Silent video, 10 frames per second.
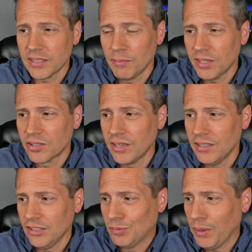I'm not trying to
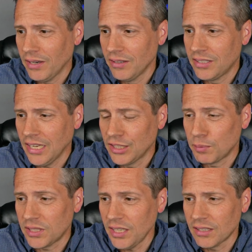disparage the
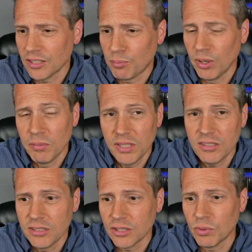SBC at this point, but this
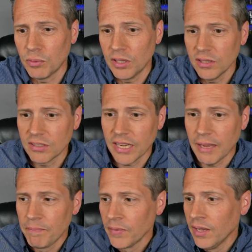is just what we looked
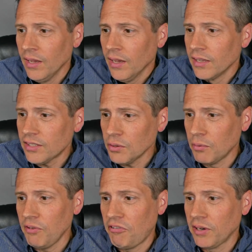at. This is what
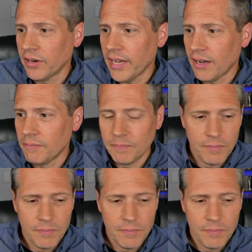we figured out.